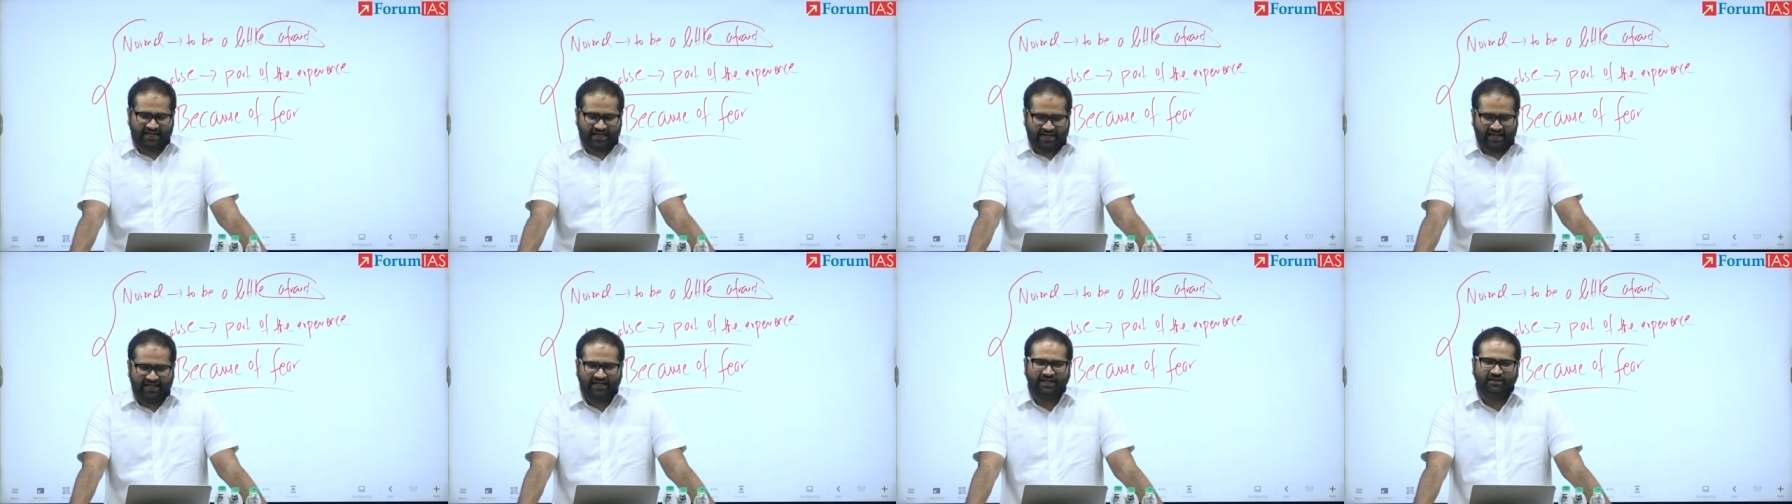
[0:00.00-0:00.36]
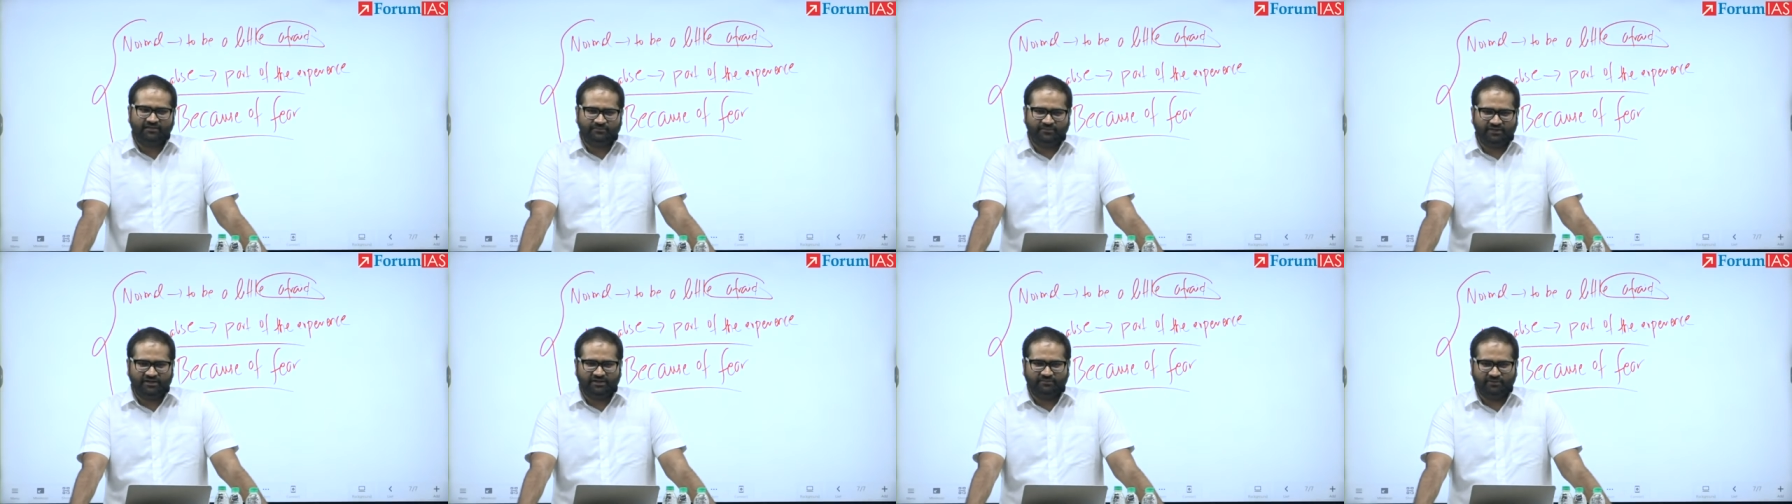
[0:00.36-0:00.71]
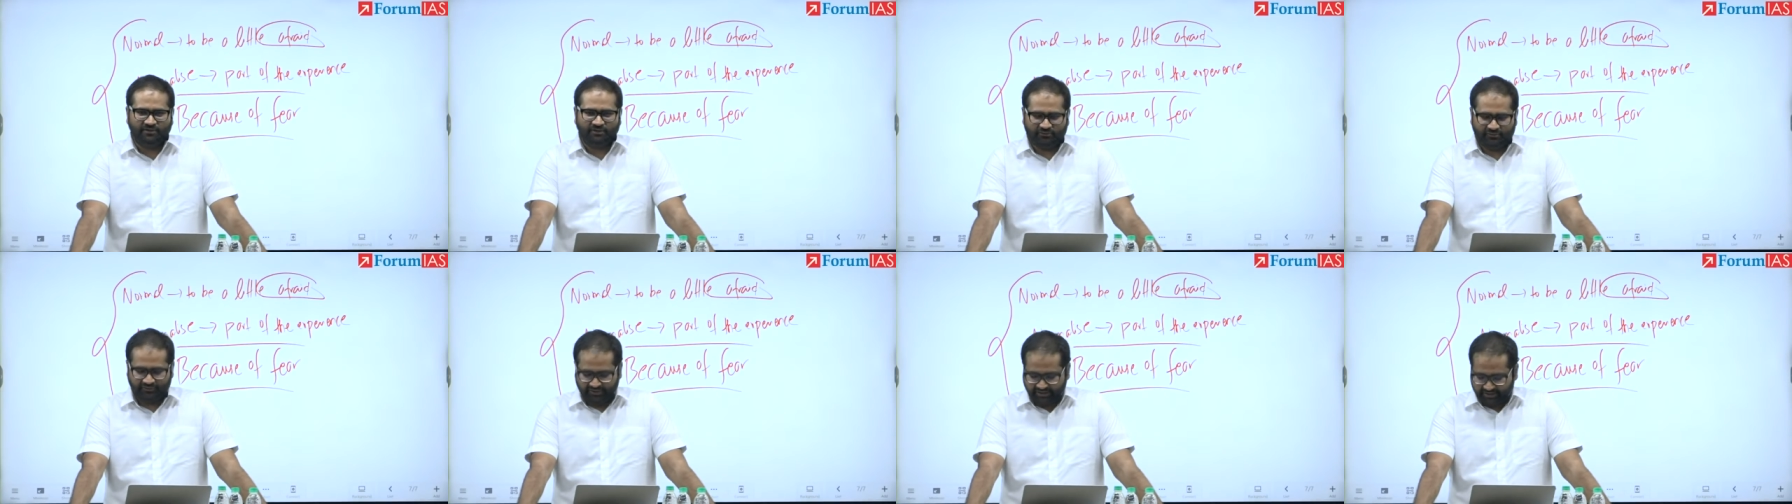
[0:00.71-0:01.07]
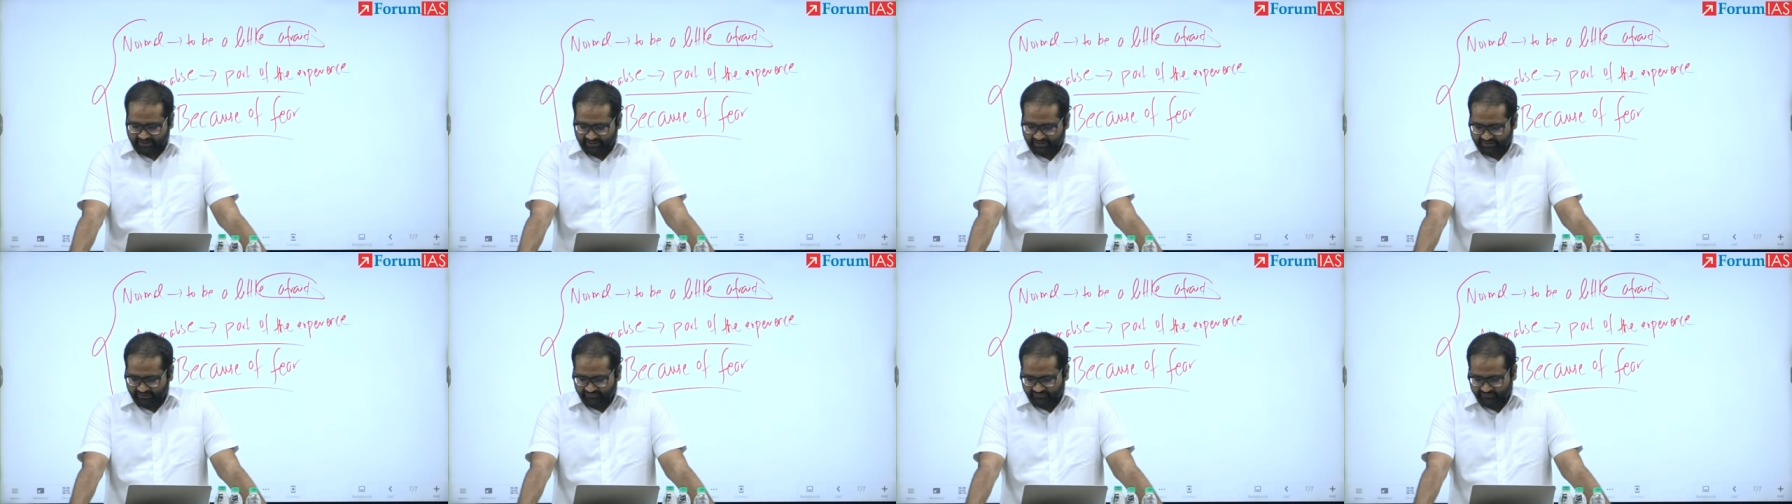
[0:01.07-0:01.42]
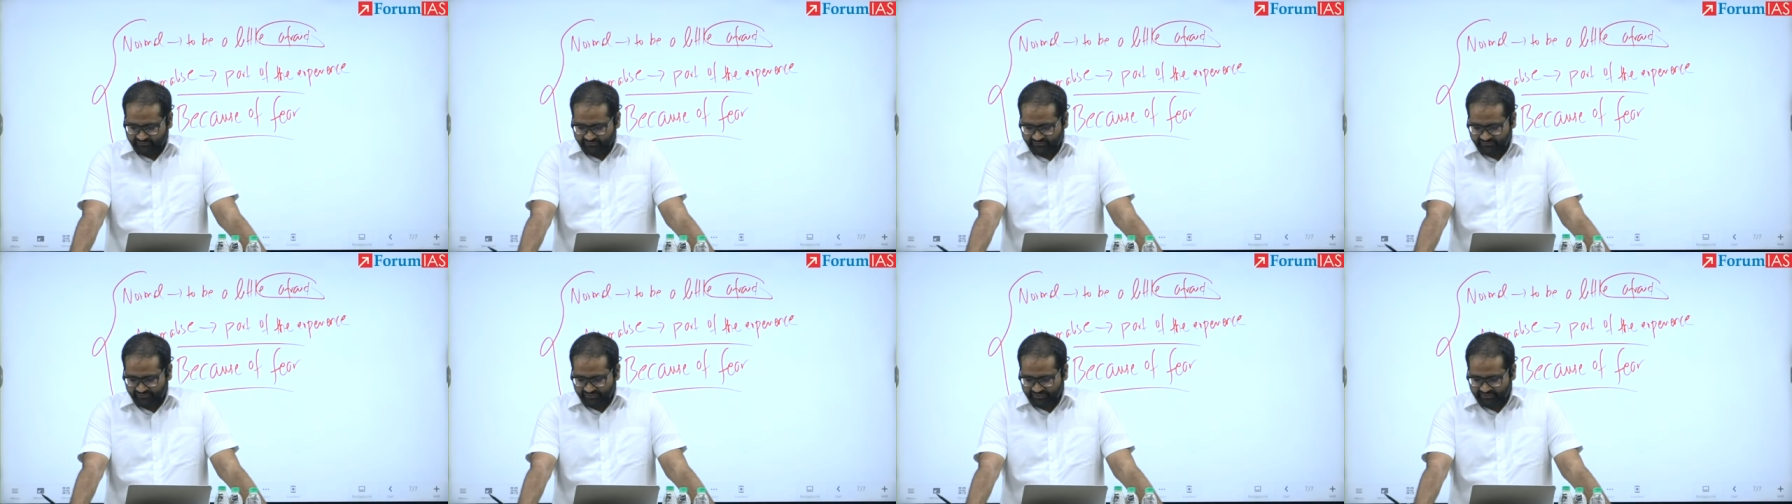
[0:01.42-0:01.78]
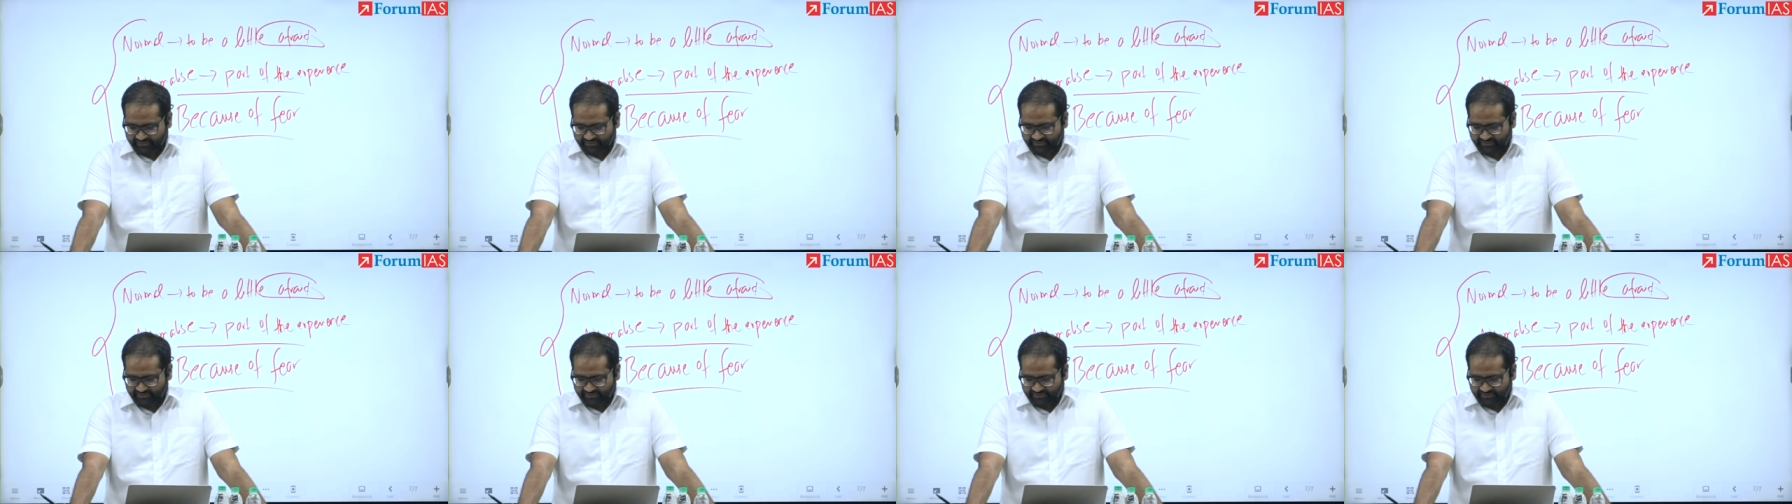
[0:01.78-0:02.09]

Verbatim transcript: I have been able to take interviews with,